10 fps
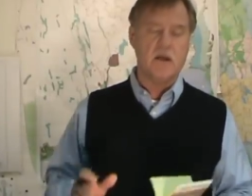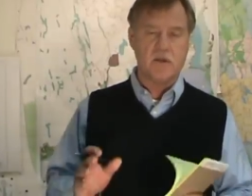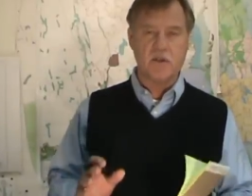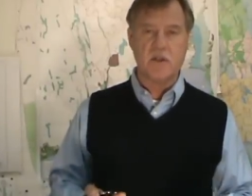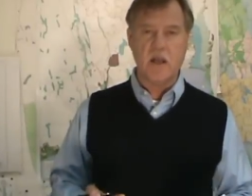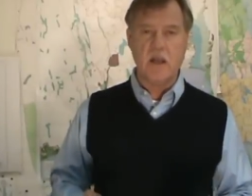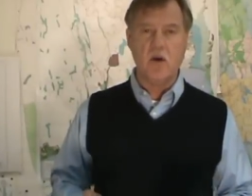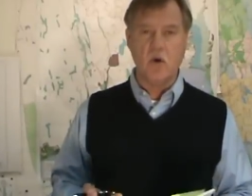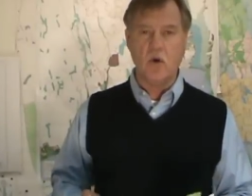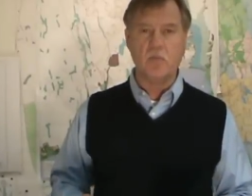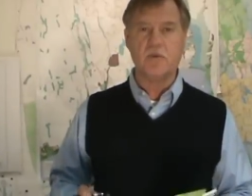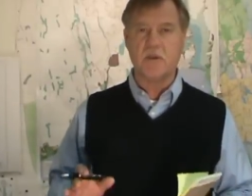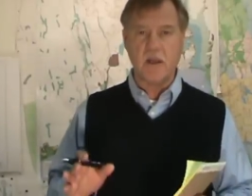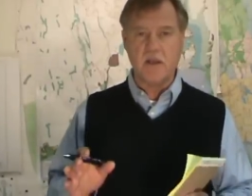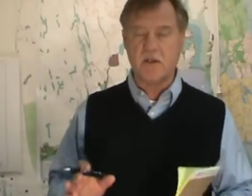stay home,
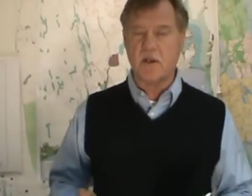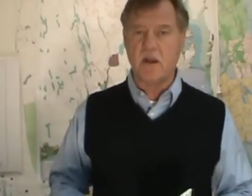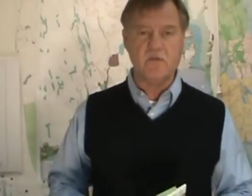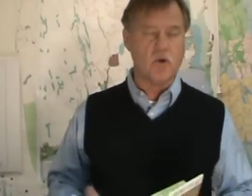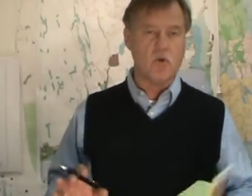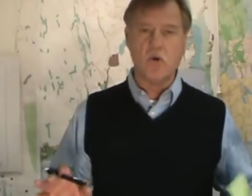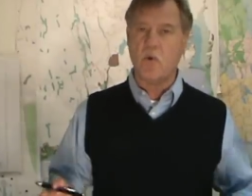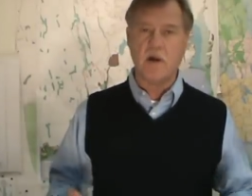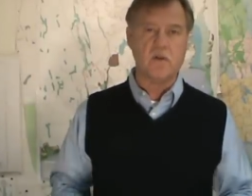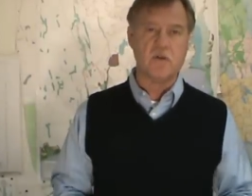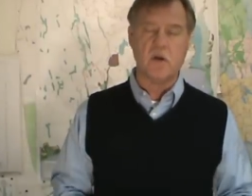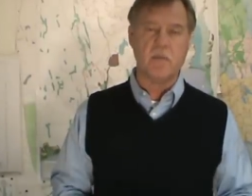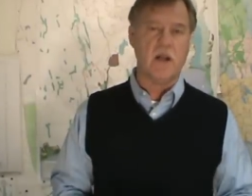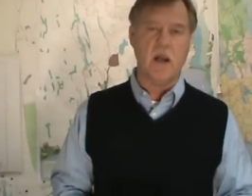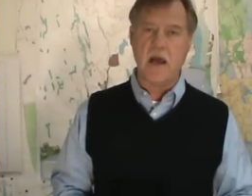stay safe, don't go out. There's going
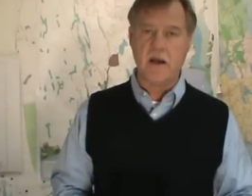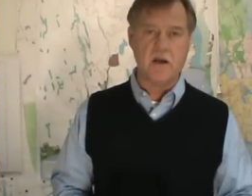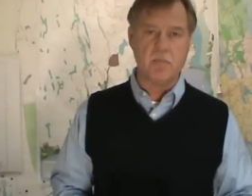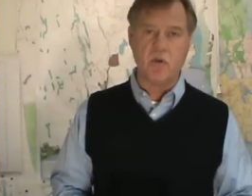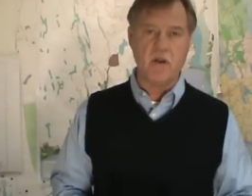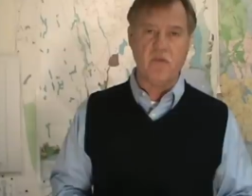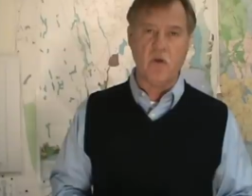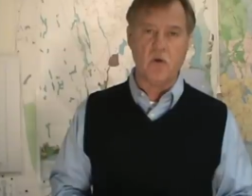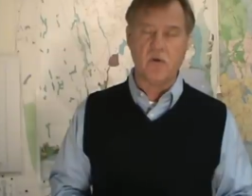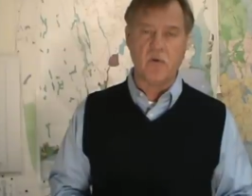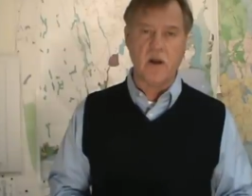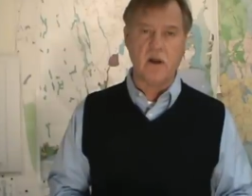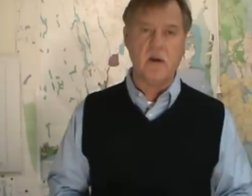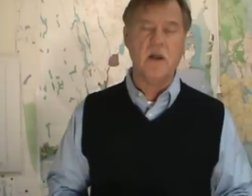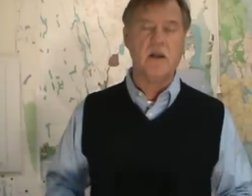to be a lot of debris floating
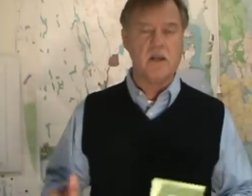around.